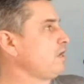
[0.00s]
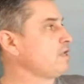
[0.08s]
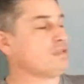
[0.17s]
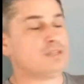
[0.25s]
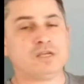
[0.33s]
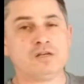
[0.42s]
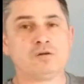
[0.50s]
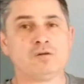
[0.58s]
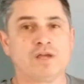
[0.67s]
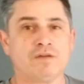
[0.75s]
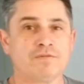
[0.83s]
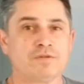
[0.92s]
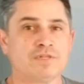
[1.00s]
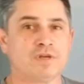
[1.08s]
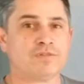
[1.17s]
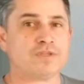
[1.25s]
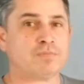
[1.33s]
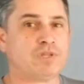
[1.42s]
And then you'll have those
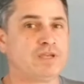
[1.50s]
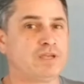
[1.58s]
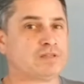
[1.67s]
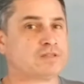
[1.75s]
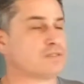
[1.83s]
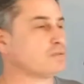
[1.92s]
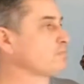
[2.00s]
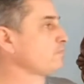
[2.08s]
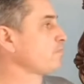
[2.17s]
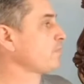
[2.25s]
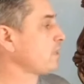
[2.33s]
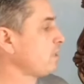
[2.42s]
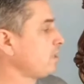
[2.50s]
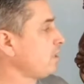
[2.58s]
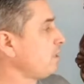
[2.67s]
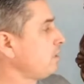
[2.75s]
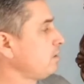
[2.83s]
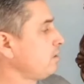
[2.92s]
healthy plants.
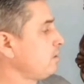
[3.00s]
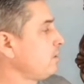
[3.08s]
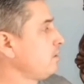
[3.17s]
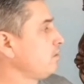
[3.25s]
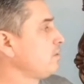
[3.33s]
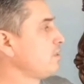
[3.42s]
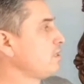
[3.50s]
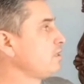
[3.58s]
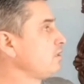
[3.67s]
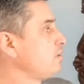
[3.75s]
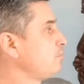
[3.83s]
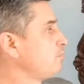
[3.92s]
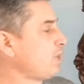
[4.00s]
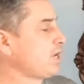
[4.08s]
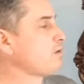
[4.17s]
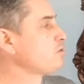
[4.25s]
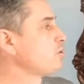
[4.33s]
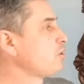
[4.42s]
The
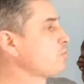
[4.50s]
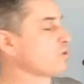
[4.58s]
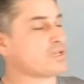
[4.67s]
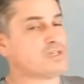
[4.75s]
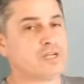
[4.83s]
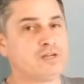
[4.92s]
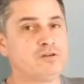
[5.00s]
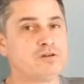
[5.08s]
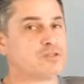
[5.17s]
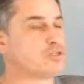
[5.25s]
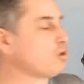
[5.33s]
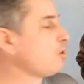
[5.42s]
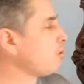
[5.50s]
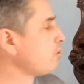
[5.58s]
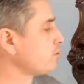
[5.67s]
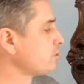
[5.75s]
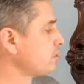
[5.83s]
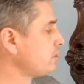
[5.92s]
biochar will continue to
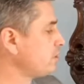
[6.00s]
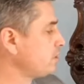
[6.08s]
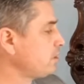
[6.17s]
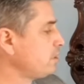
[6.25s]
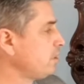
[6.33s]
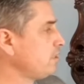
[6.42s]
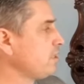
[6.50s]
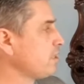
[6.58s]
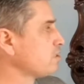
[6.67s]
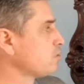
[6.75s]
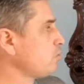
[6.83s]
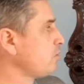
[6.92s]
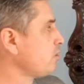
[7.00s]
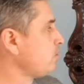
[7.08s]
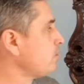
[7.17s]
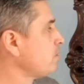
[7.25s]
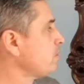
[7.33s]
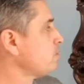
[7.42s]
charge in that
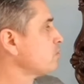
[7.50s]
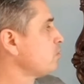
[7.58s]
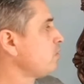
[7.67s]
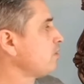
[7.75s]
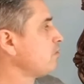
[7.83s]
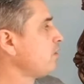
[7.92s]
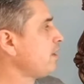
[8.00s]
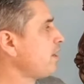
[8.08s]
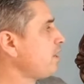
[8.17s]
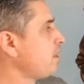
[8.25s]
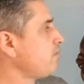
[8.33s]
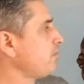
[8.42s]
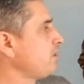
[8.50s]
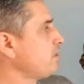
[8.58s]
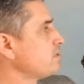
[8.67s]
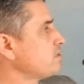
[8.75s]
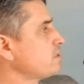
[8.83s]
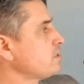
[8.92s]
soil. So what you'll have
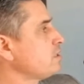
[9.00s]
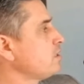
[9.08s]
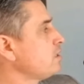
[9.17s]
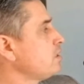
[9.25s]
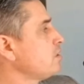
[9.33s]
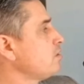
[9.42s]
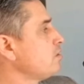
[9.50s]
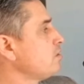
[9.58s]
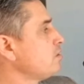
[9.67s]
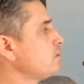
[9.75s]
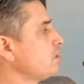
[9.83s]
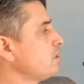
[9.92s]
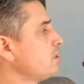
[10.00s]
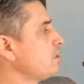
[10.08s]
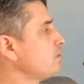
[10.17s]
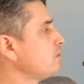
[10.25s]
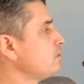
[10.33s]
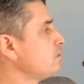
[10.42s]
is
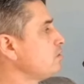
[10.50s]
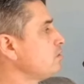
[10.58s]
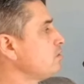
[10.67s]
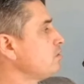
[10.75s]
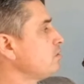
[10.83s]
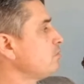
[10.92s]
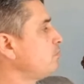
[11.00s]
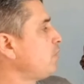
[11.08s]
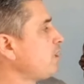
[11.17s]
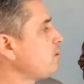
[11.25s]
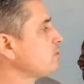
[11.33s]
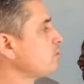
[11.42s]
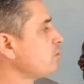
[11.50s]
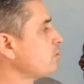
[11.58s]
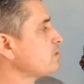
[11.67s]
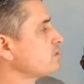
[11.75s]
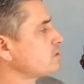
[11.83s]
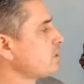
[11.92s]
the
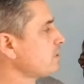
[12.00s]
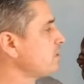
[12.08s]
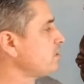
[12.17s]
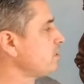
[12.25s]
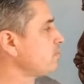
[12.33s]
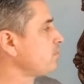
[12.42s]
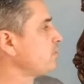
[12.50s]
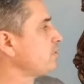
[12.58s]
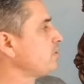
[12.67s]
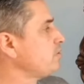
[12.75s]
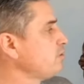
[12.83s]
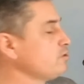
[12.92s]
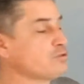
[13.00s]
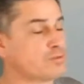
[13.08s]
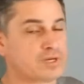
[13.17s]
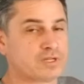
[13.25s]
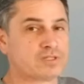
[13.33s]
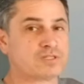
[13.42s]
biochar sucking up
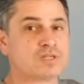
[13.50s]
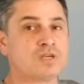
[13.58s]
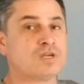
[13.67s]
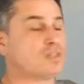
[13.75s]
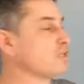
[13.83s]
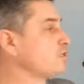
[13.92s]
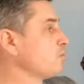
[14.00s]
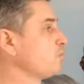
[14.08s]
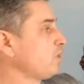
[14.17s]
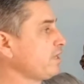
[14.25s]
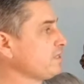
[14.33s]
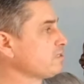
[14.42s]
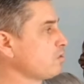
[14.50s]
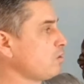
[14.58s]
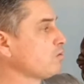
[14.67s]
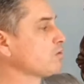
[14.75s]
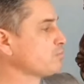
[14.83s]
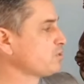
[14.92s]
nutrients that your plants
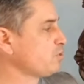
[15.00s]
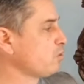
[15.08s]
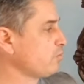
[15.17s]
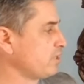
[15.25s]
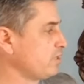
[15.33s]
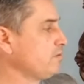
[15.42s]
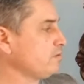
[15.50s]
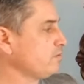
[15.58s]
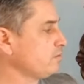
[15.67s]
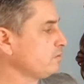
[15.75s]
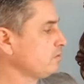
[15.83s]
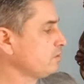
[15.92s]
aren't absorbing,